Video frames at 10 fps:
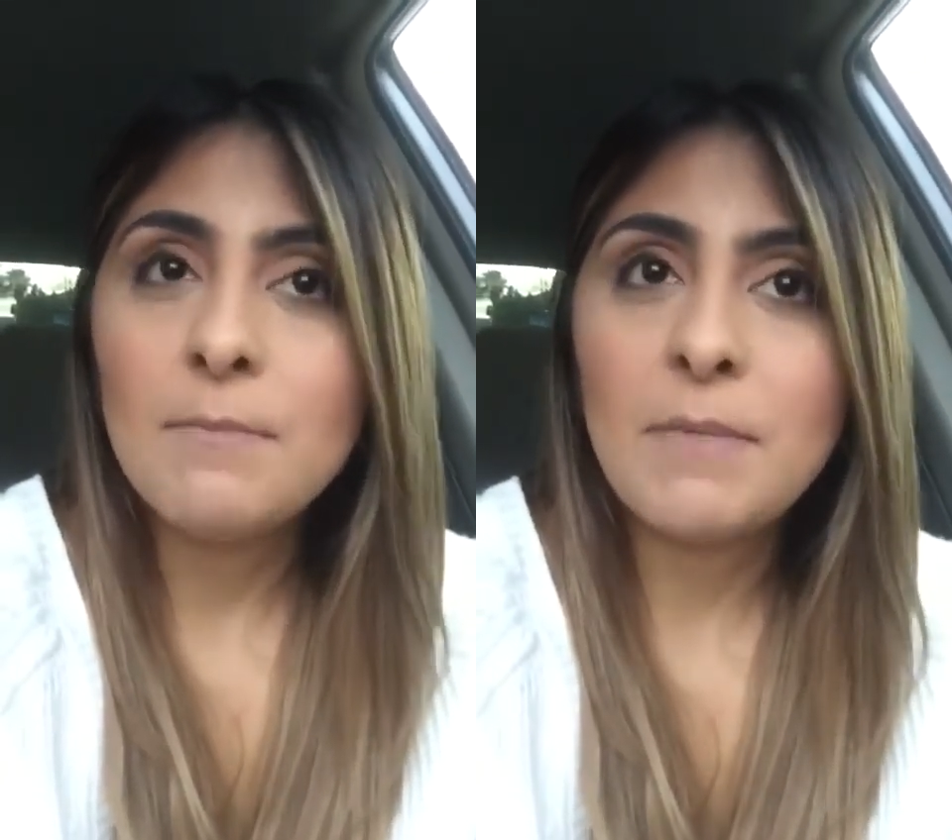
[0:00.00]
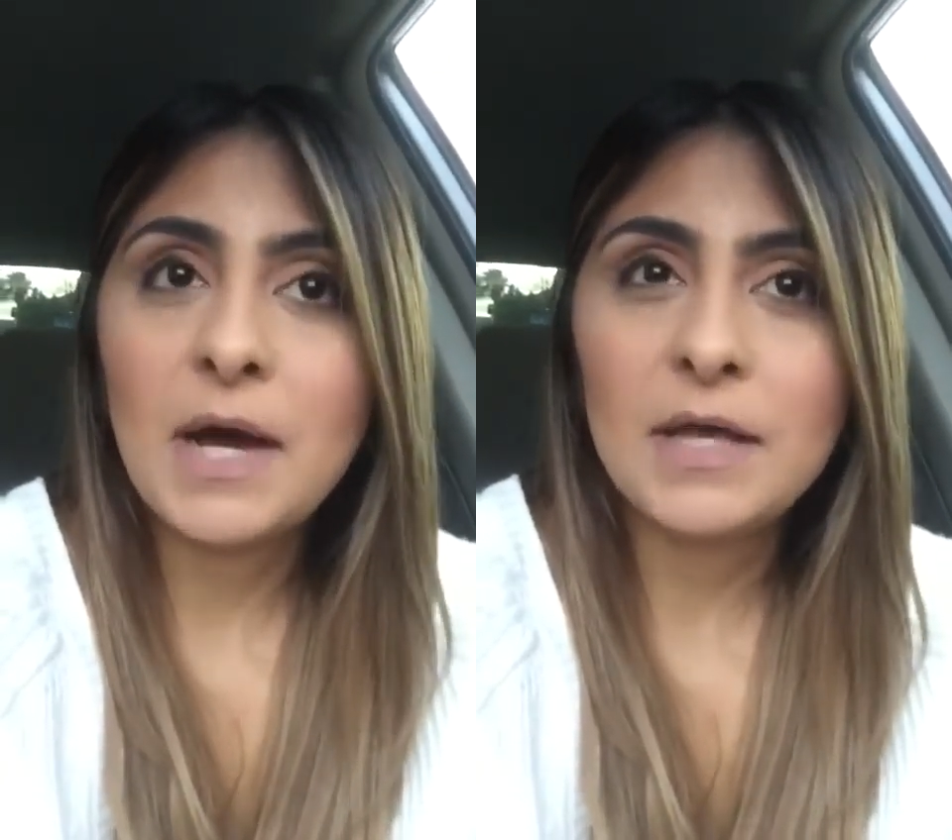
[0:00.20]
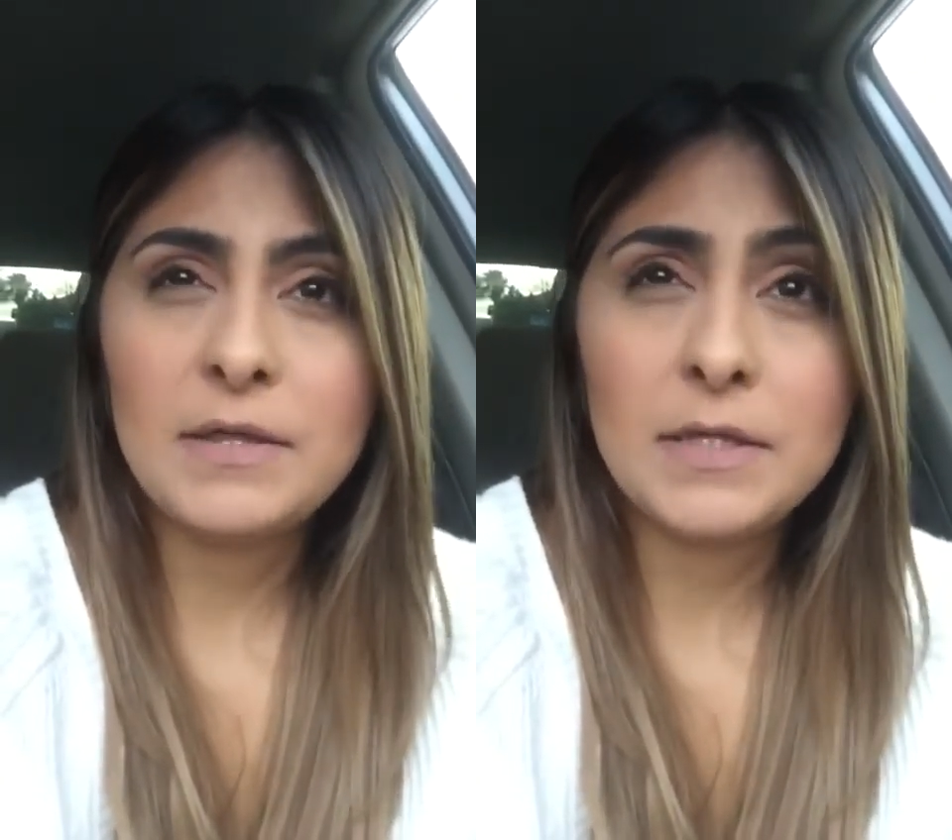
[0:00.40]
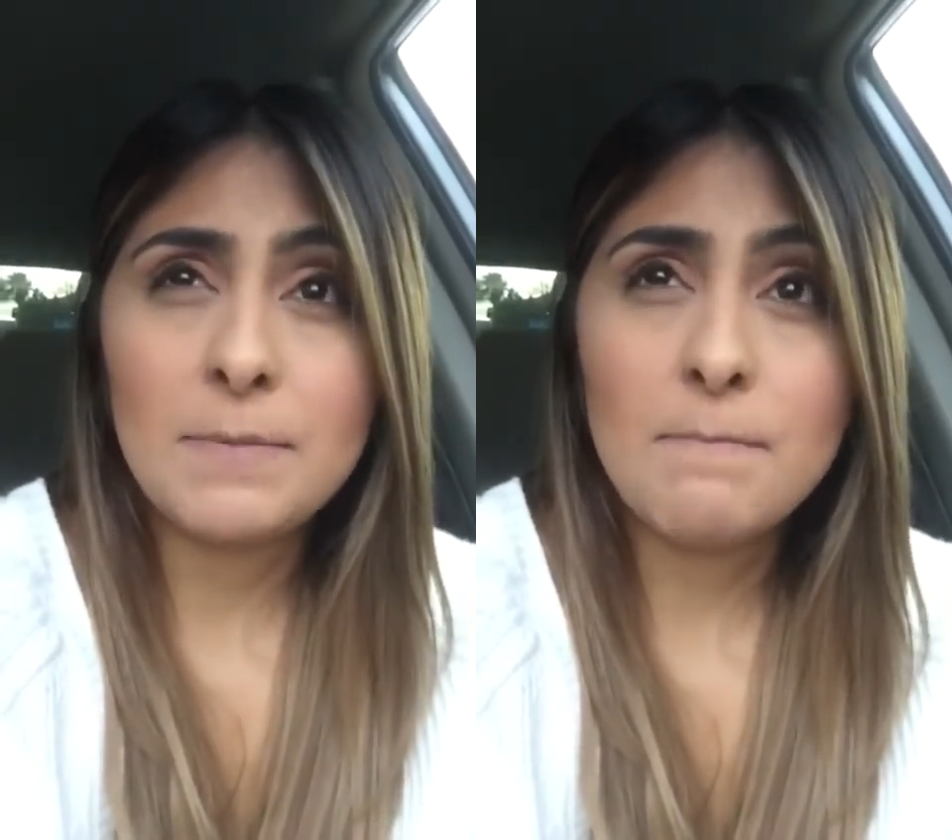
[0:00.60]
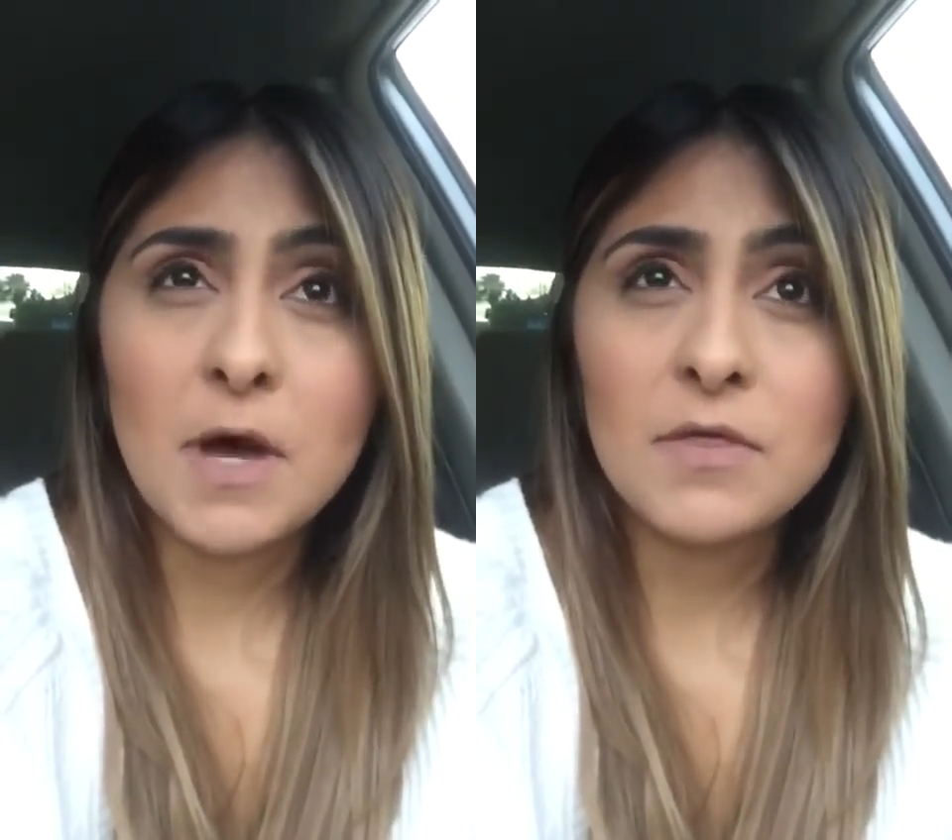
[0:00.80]
by the
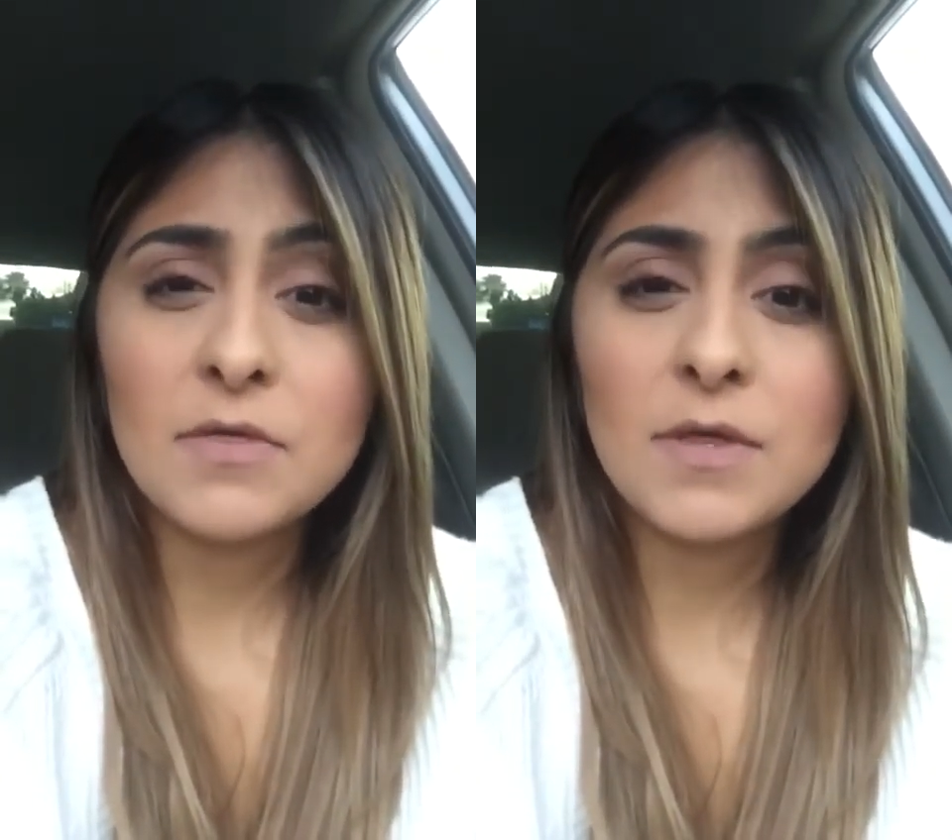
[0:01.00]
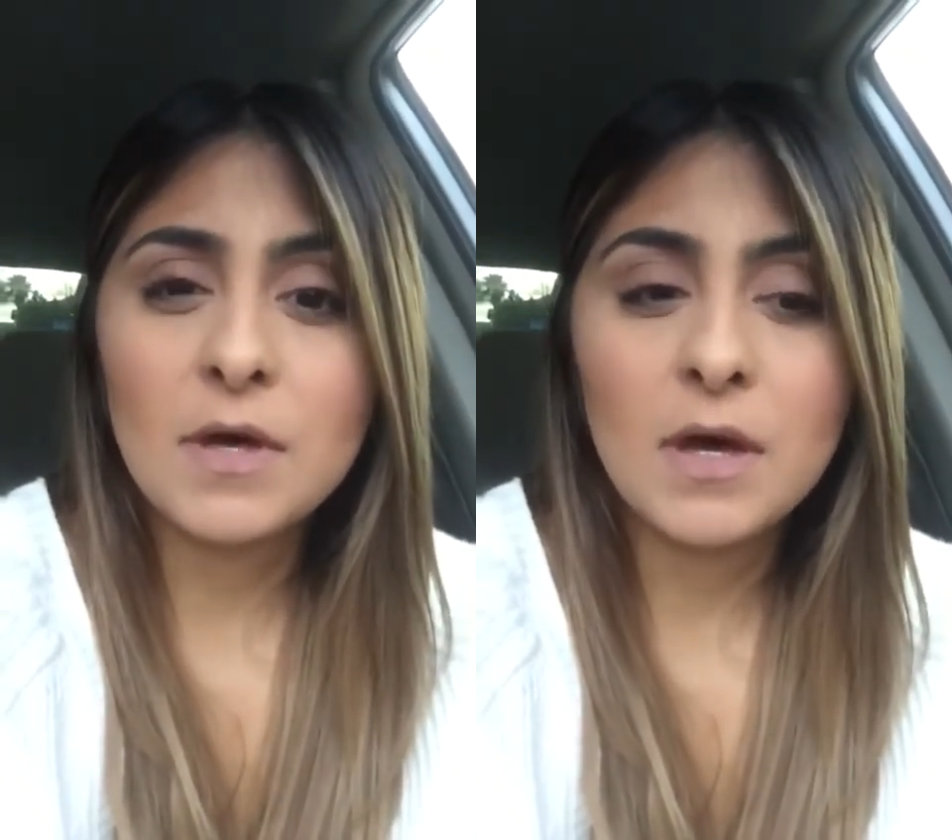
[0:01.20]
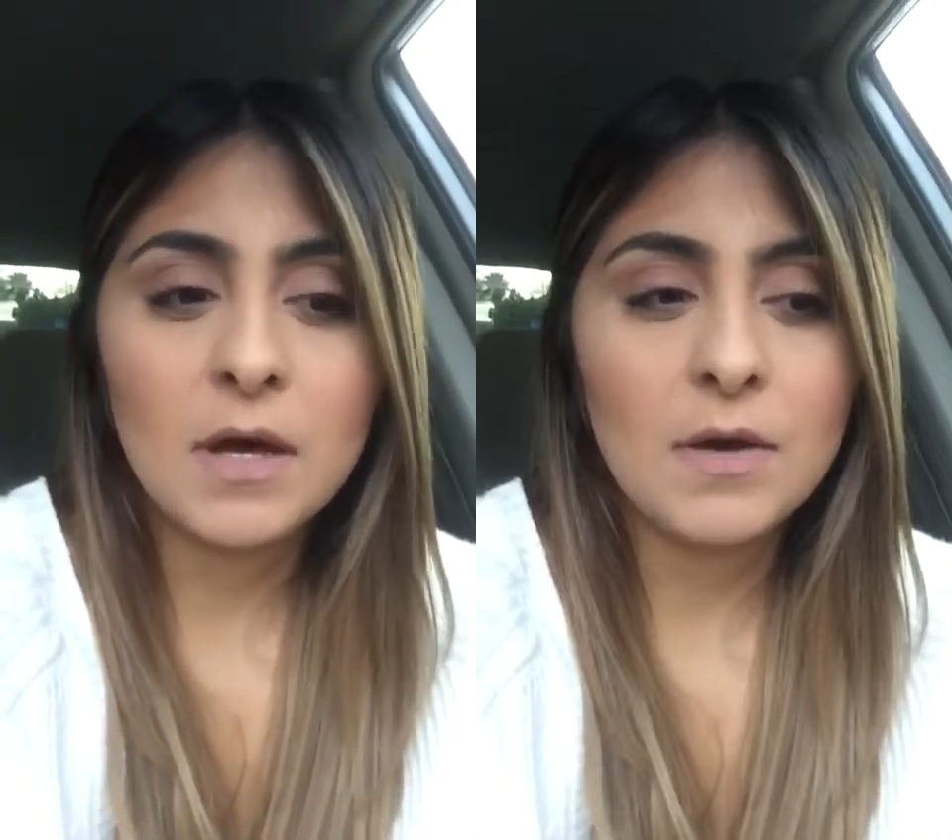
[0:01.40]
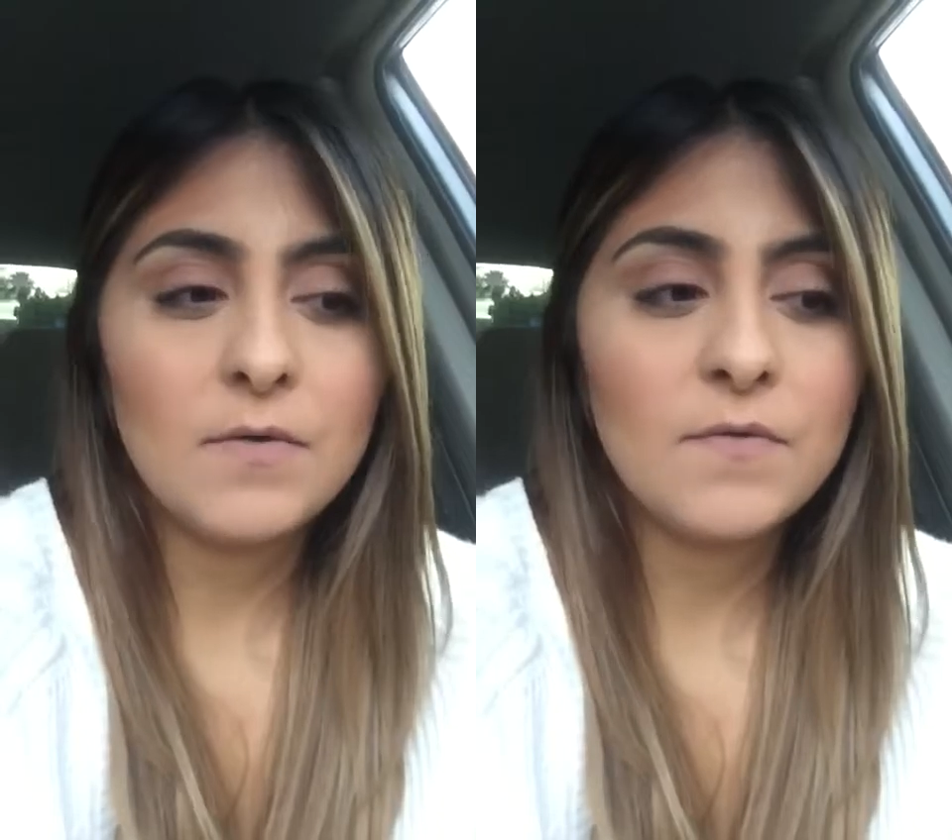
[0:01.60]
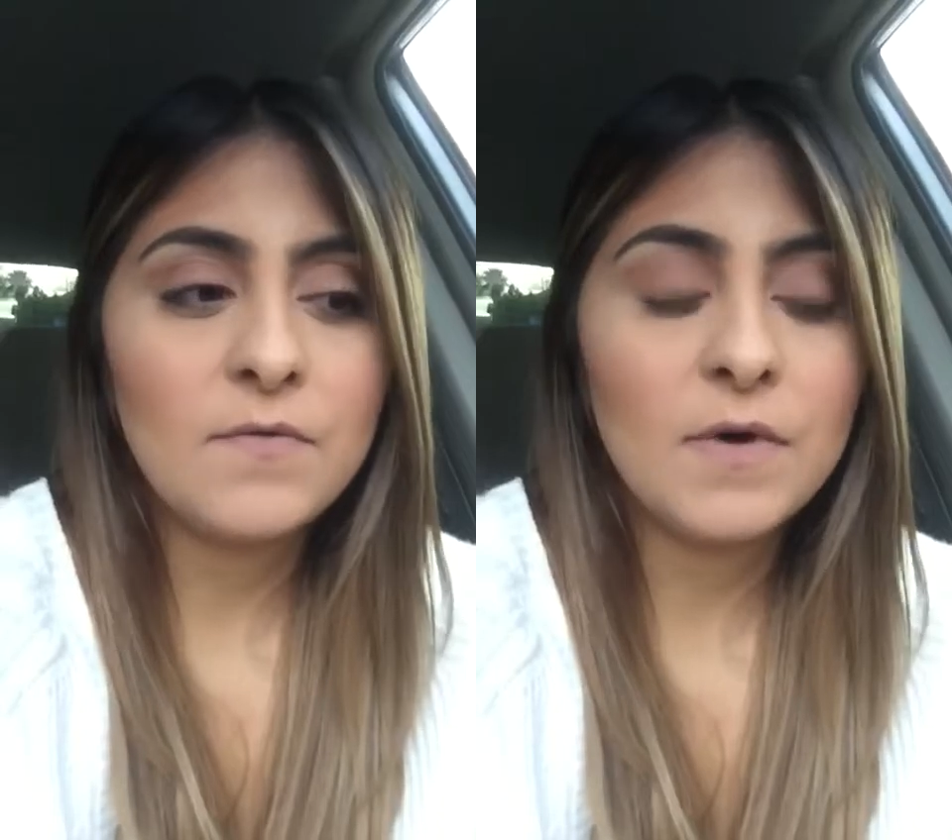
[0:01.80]
month of